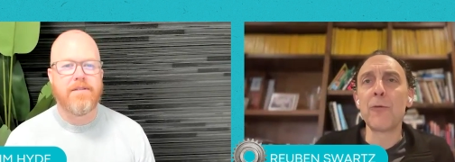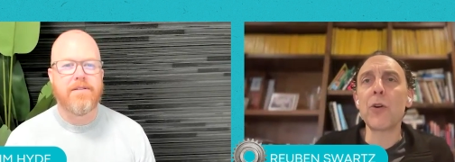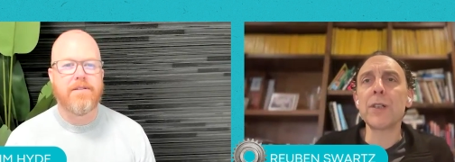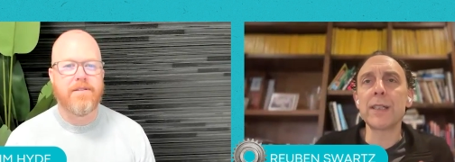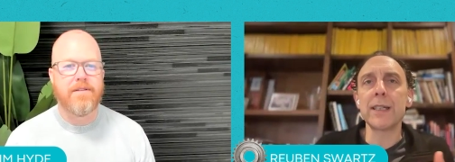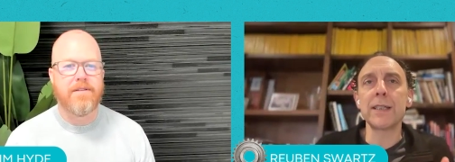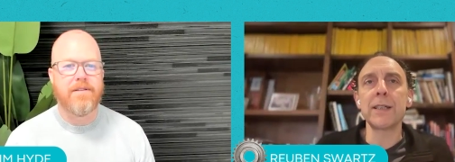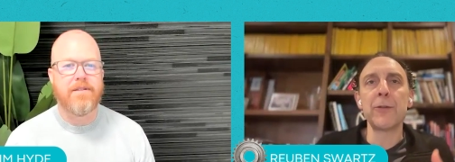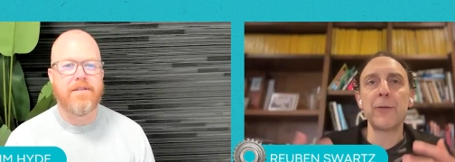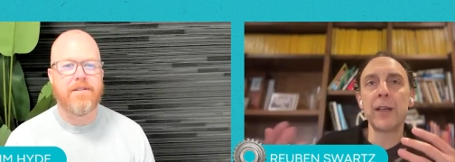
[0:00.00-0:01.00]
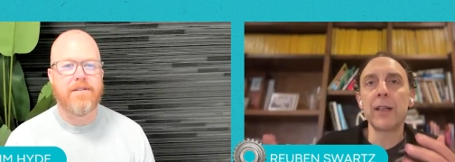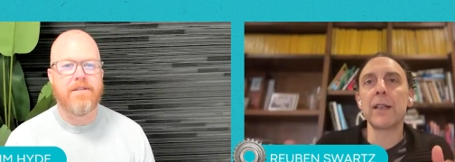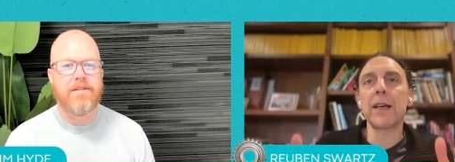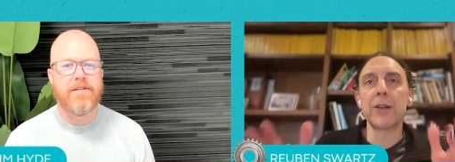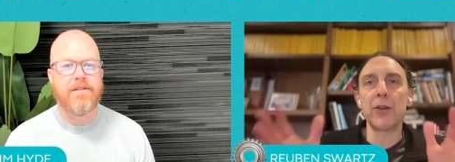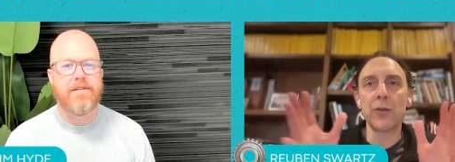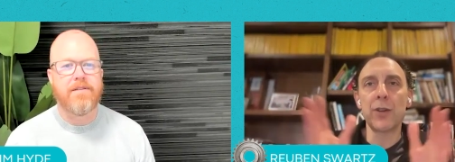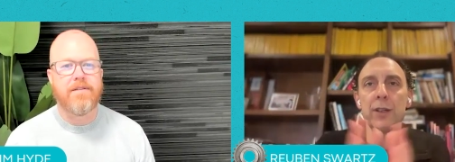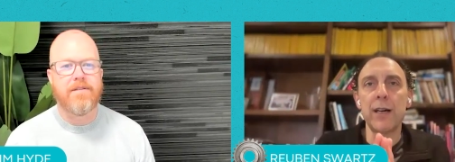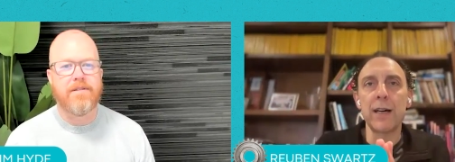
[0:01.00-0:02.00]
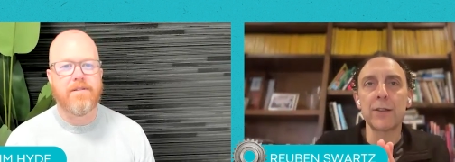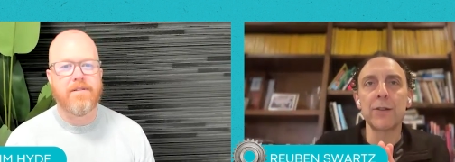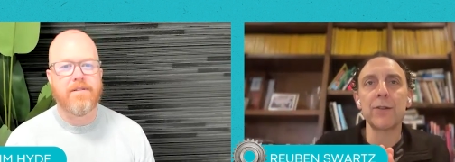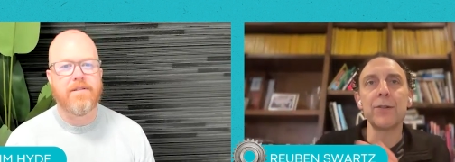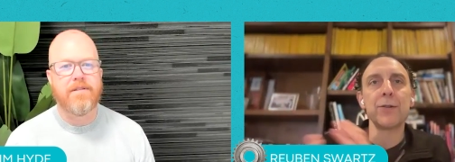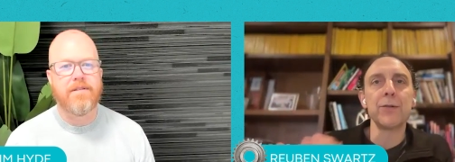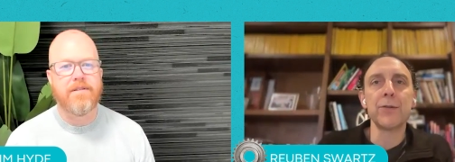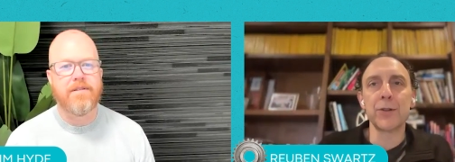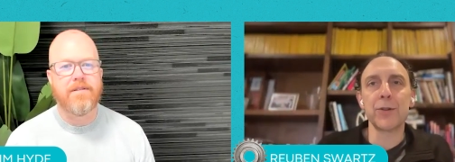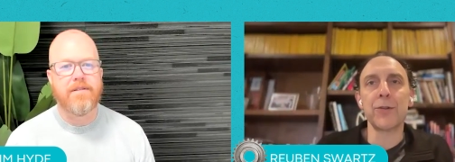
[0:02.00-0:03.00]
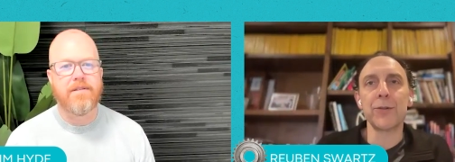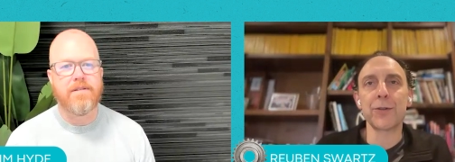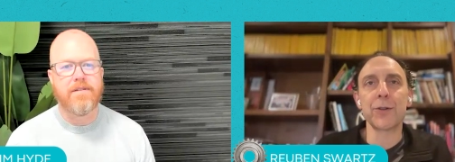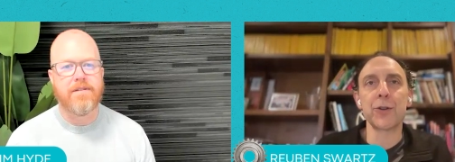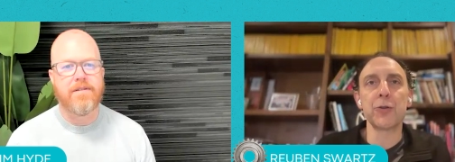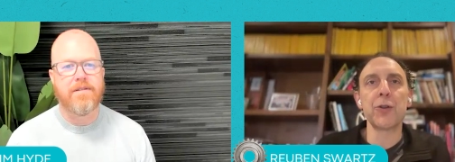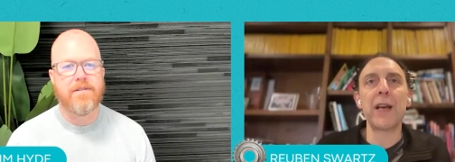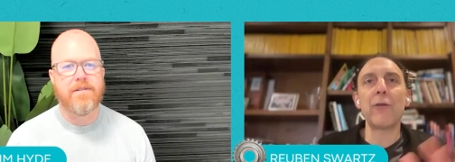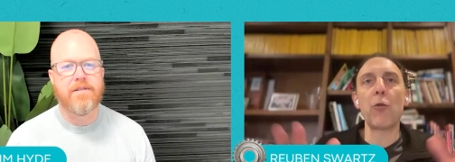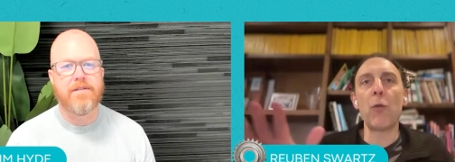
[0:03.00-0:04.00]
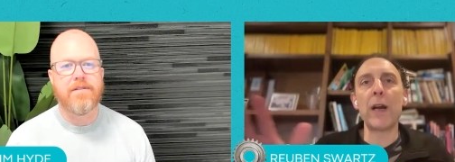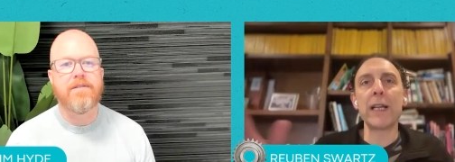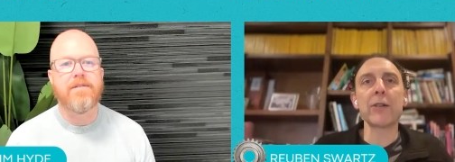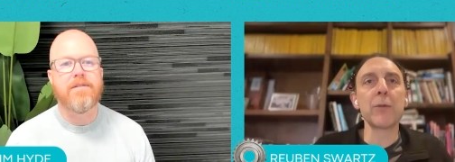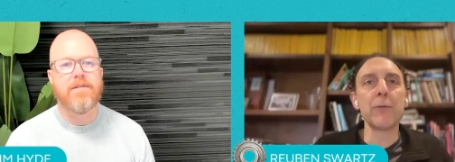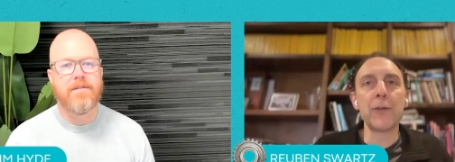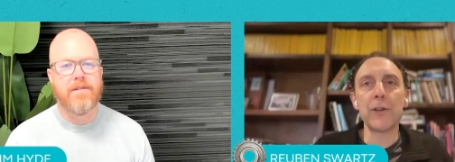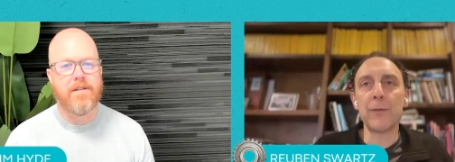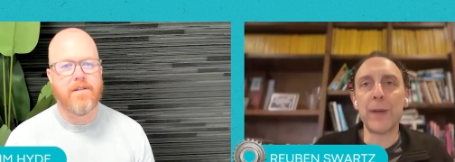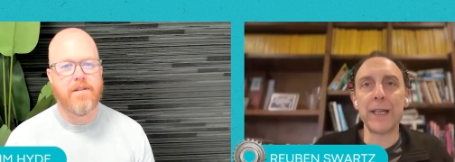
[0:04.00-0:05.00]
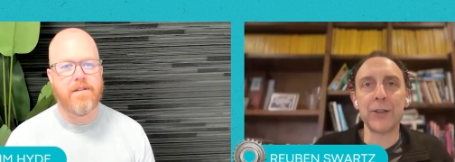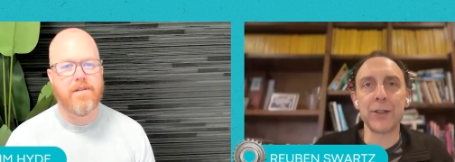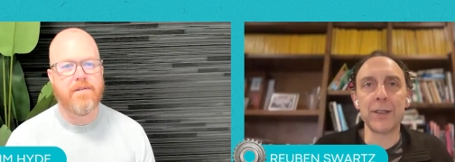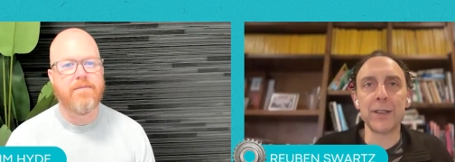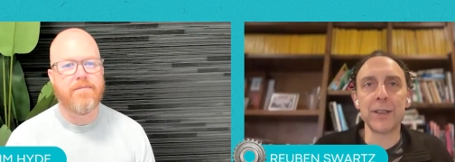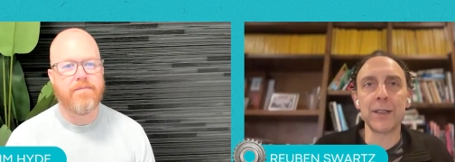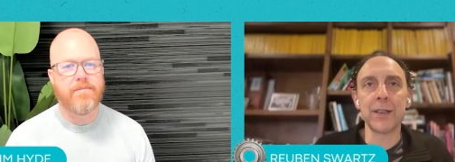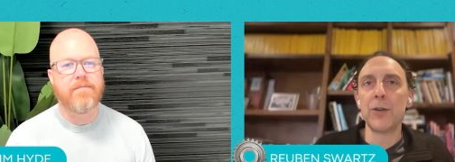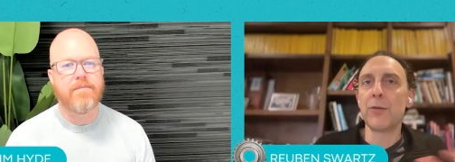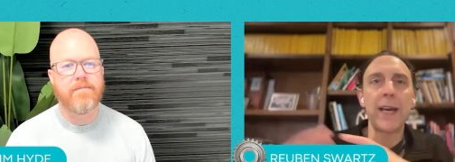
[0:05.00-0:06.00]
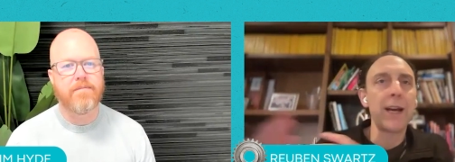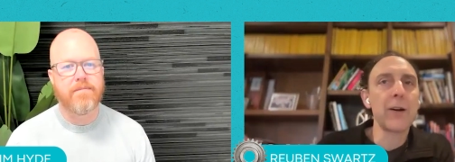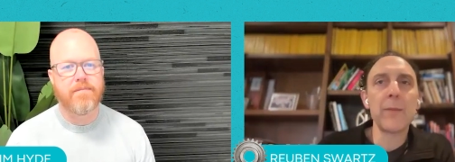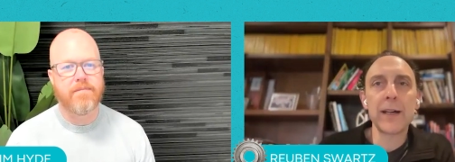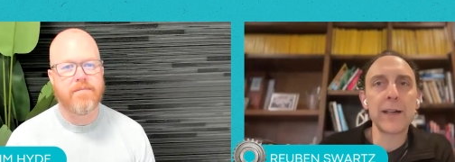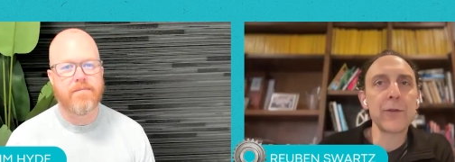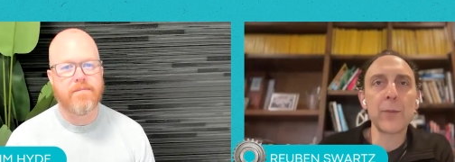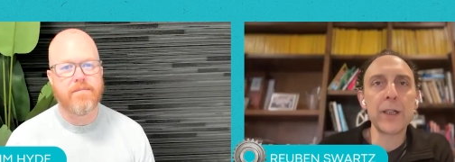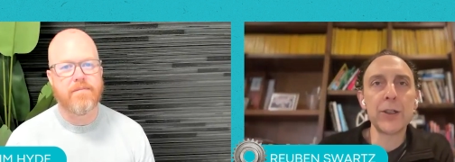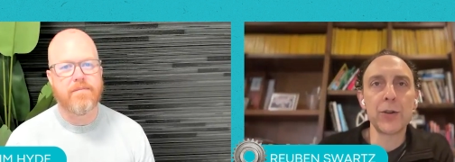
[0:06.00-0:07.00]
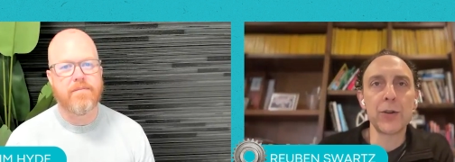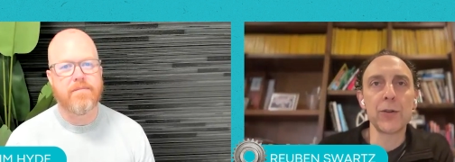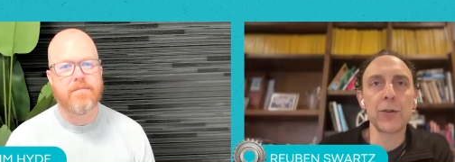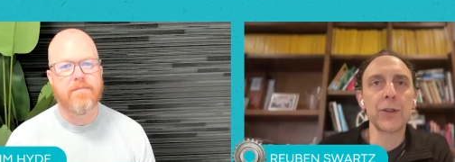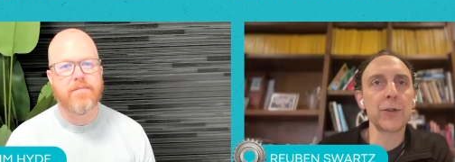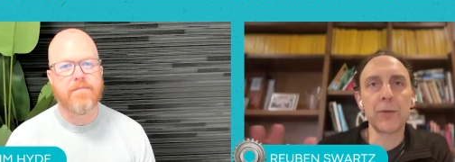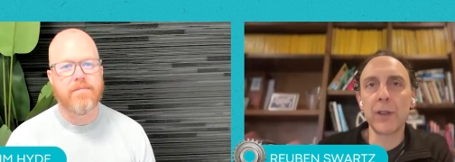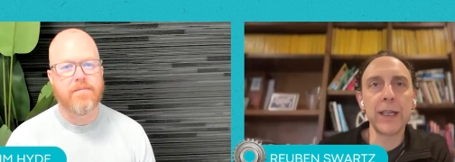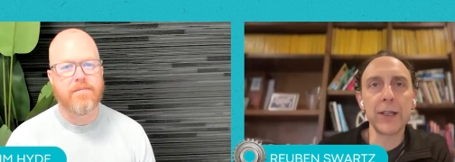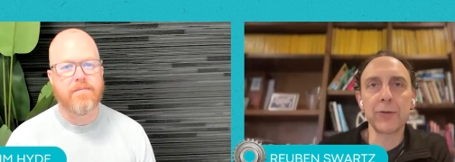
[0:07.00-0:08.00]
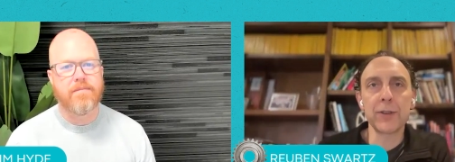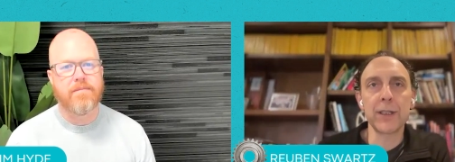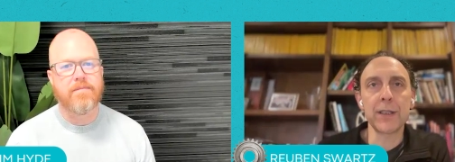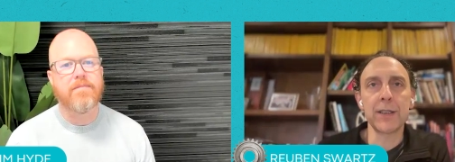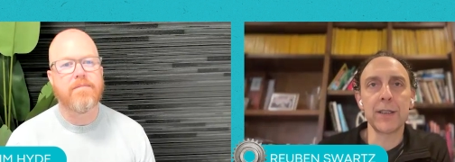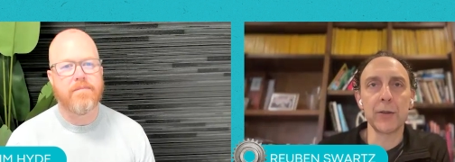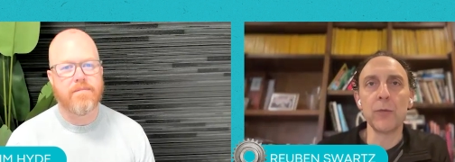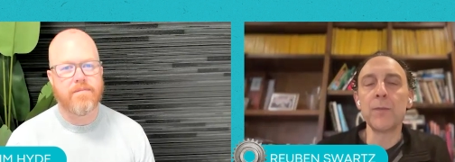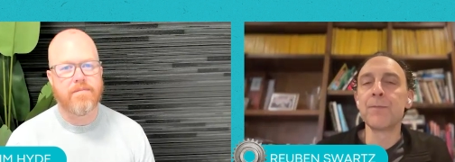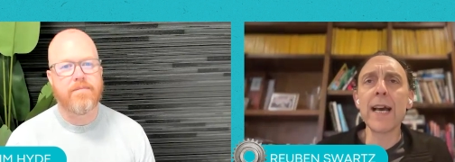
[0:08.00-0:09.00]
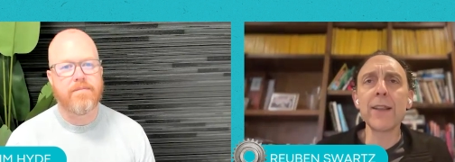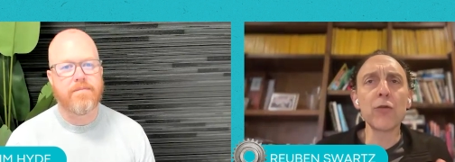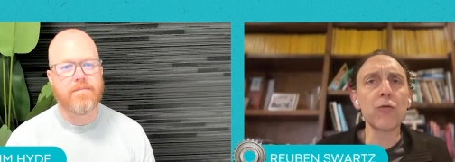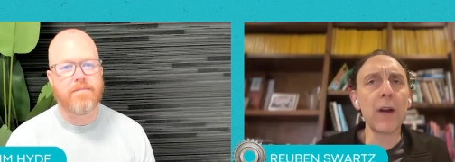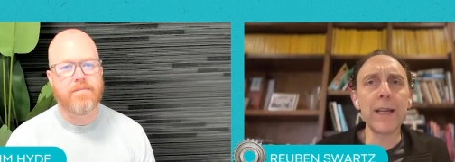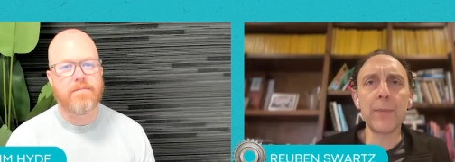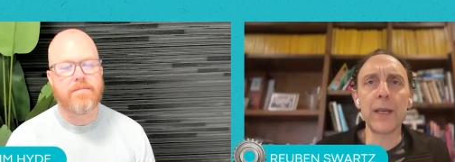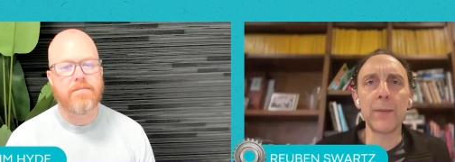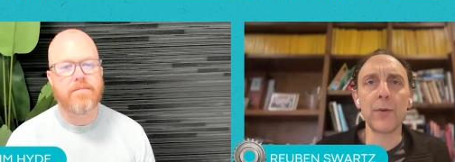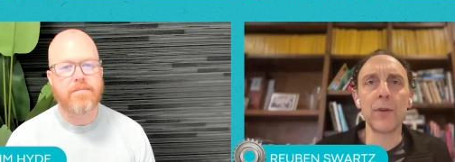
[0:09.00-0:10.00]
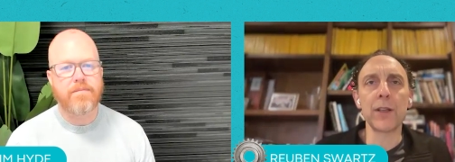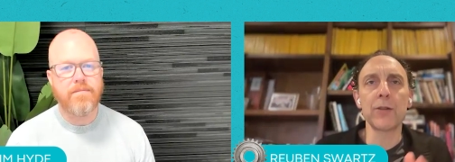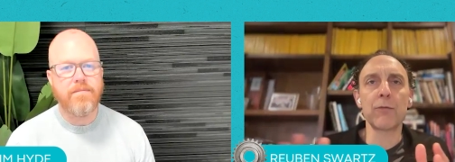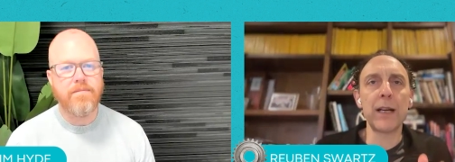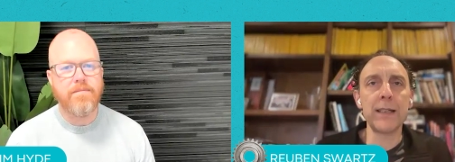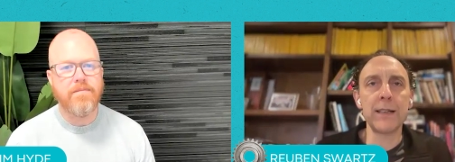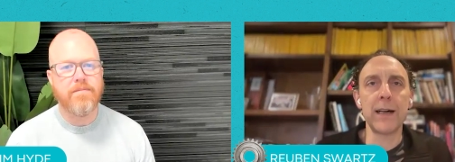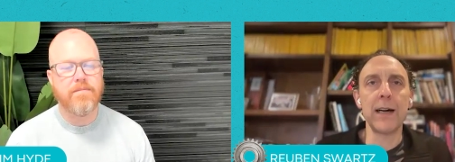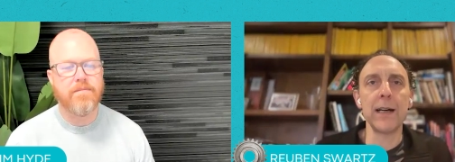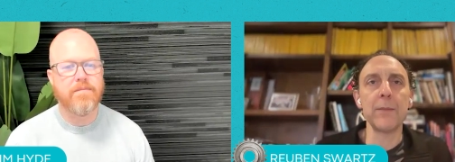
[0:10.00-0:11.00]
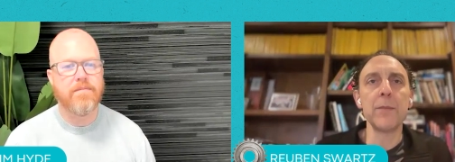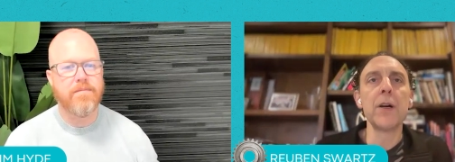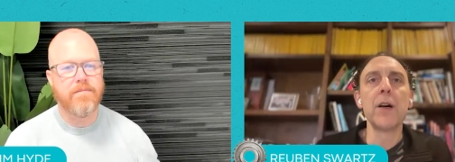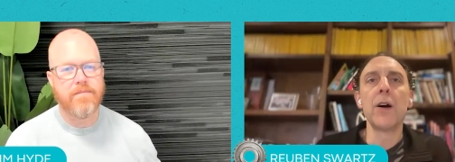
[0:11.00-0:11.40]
Speaker 1: versus feeling like you're the doctor, you're doing the shoulder surgery, you have a waiting room full of patients, you care about everybody's shoulder, it's really interesting to you, and the right people at the right time